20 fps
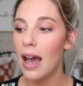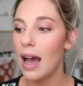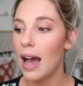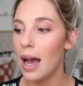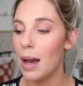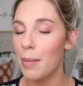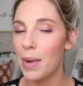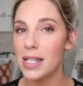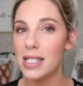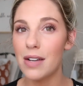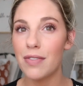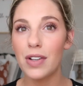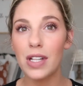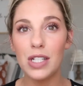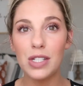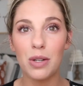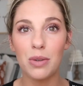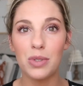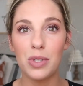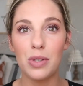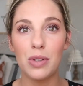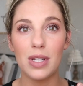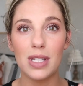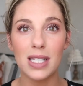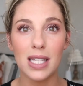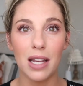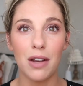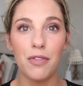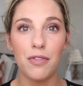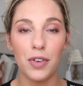I definitely don't do
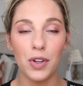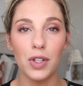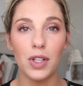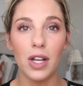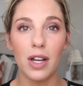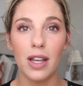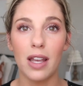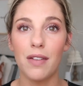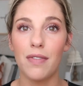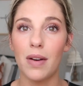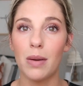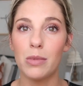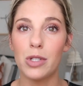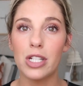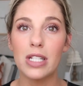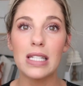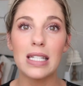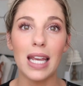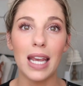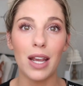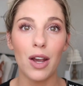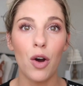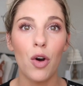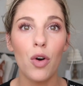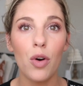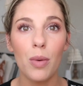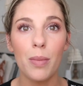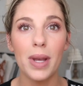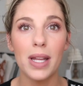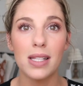this like full look if I'm just staying home.